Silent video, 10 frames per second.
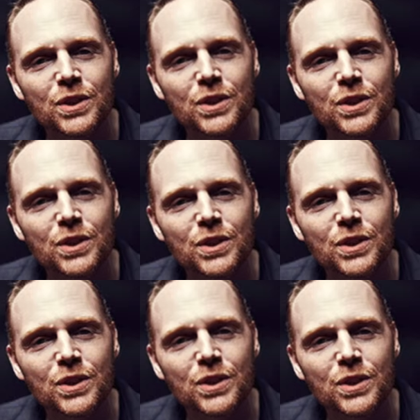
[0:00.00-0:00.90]

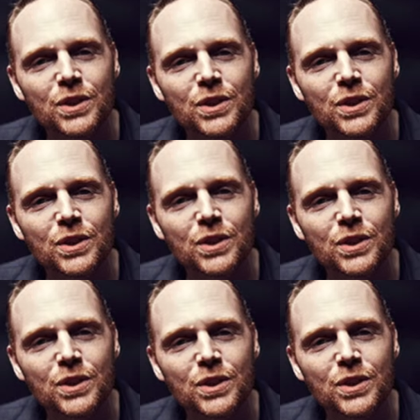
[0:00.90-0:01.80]

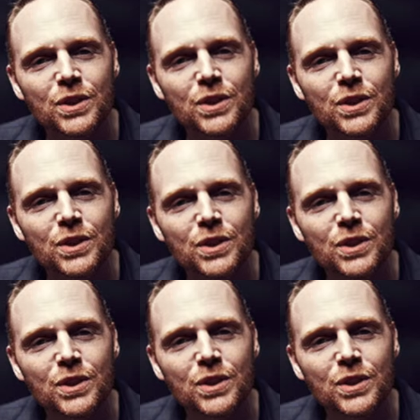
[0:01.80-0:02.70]

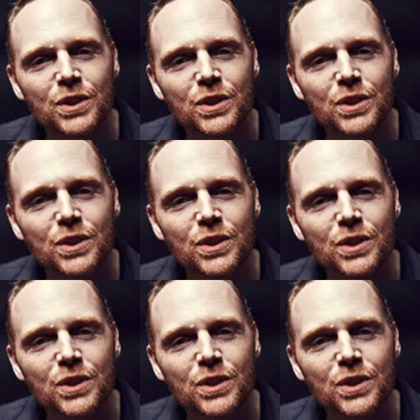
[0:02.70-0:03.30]
[no speech]